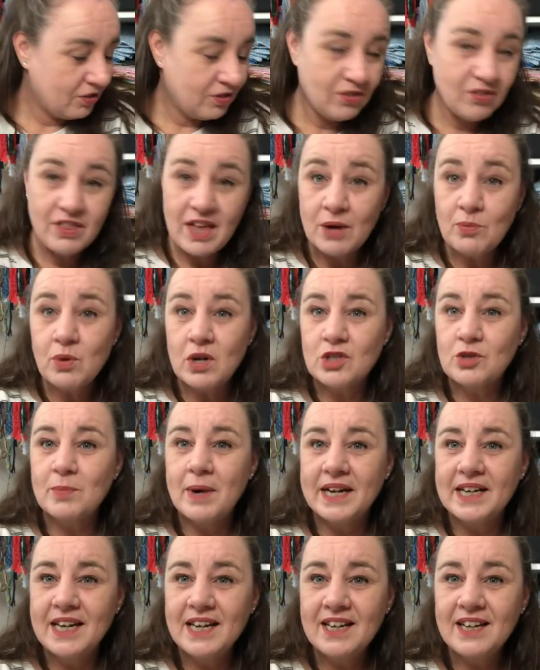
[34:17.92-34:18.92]
that was my
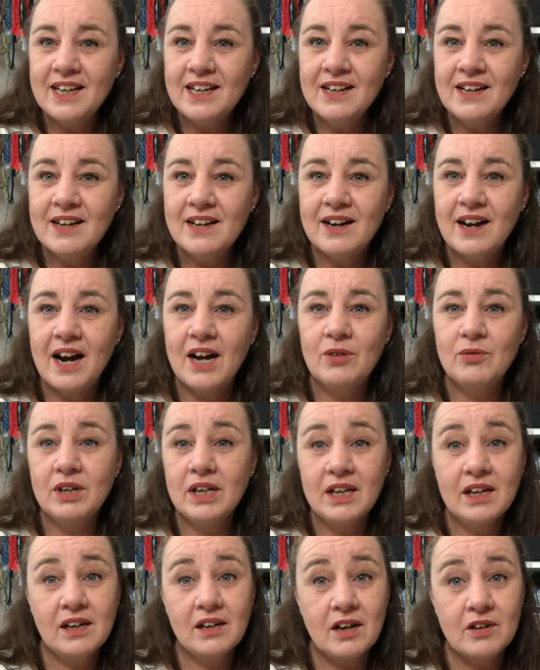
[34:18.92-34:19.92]
knitting. I
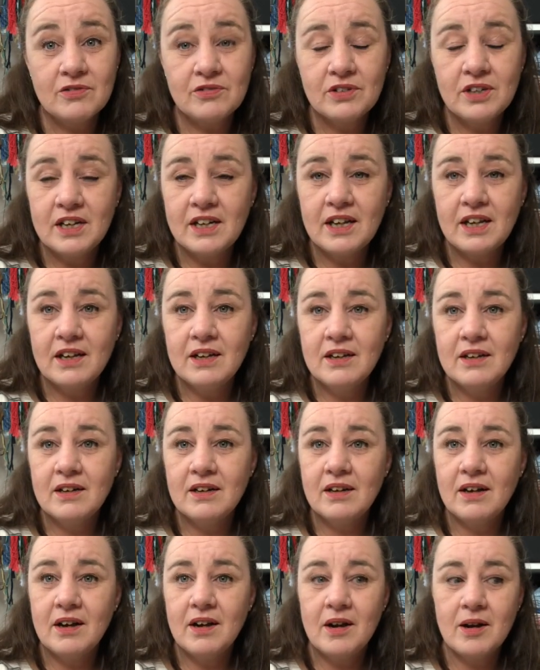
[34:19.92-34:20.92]
really love knitting,
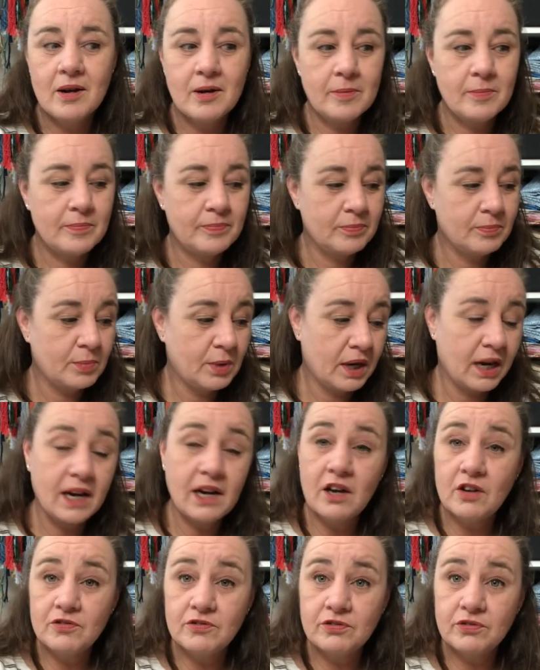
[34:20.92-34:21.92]
but I
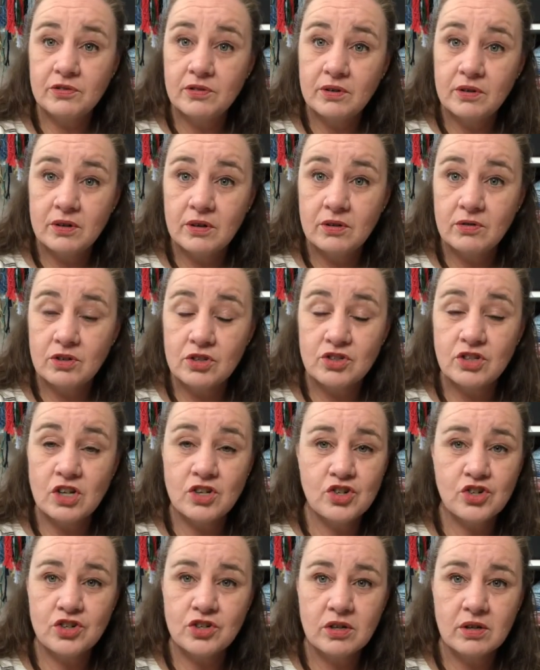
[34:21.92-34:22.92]
love cross
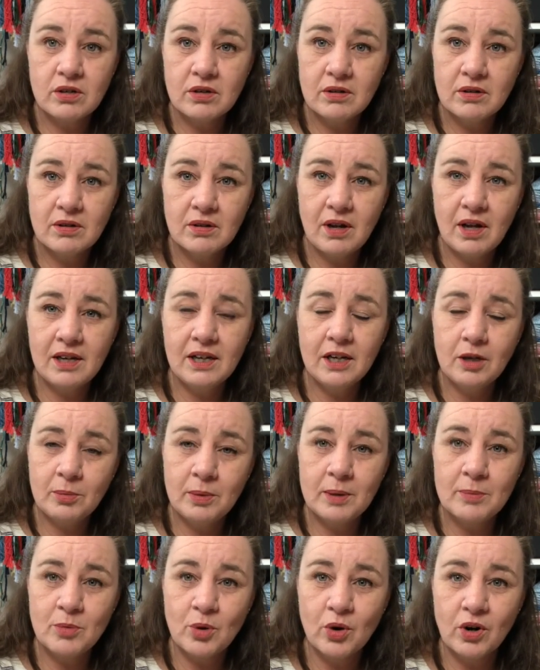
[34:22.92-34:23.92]
stitch a little
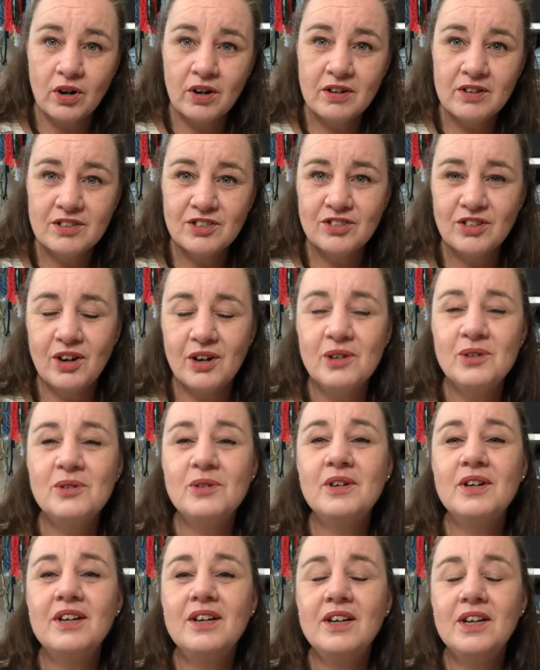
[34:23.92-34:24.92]
bit more. So
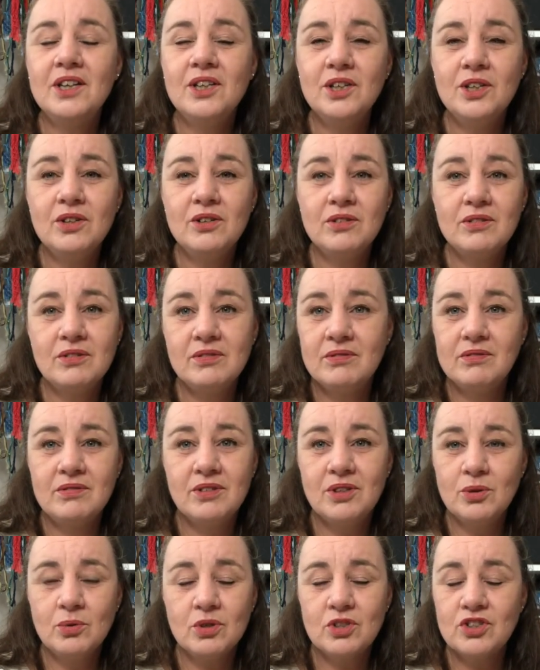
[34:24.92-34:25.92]

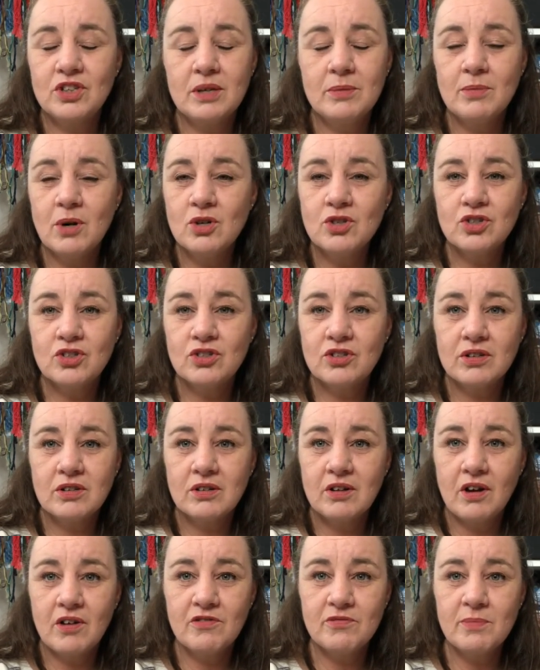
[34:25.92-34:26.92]
you will see most
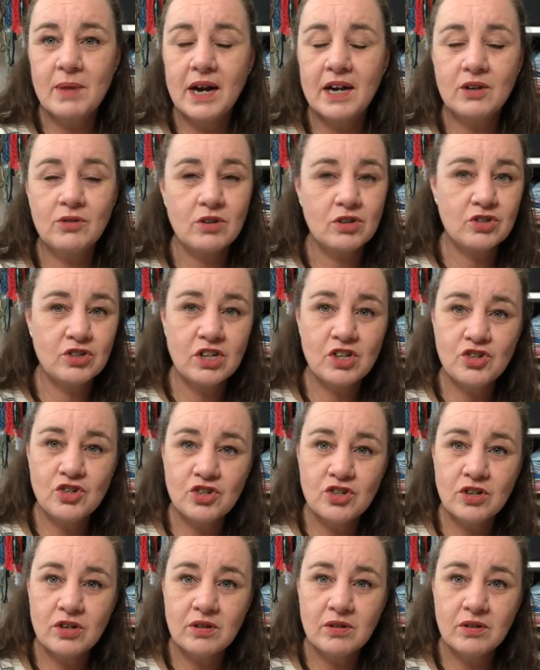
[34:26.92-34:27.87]
of my cross stitch